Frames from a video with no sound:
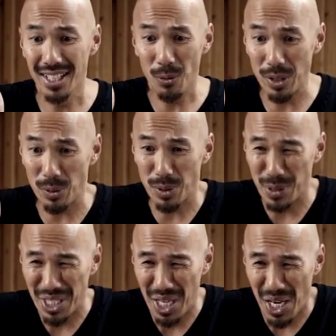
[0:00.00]

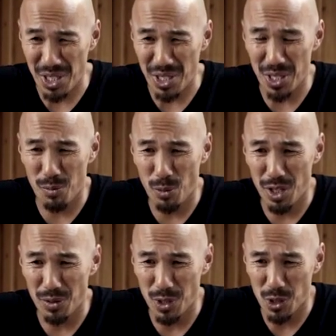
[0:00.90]
We touched him,
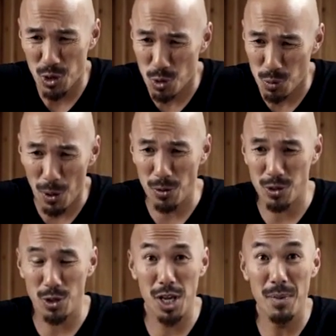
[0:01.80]
we spoke
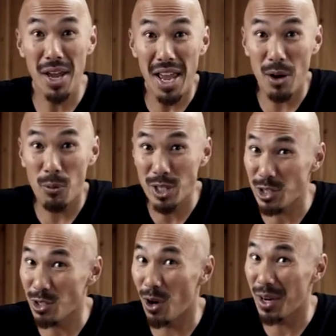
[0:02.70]
to him, and we
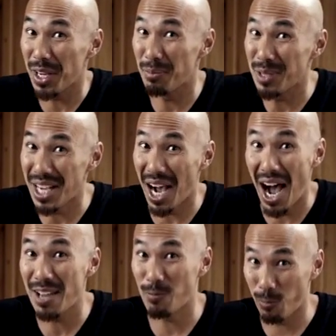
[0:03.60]
saw him
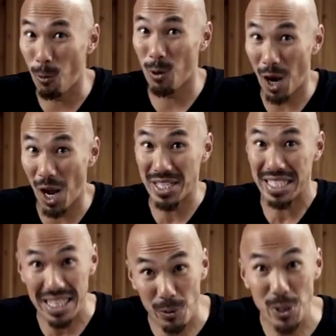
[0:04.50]
die for us,
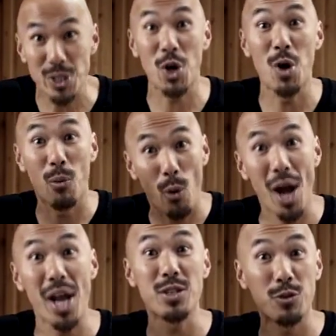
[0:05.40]
and then we saw him
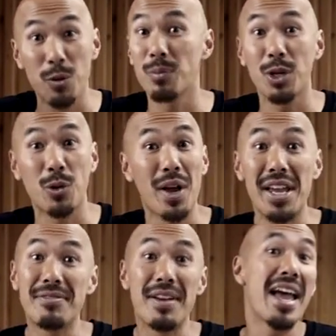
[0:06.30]
rise from the
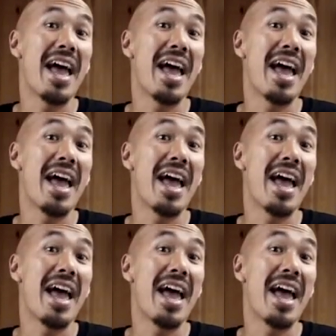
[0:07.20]
grave.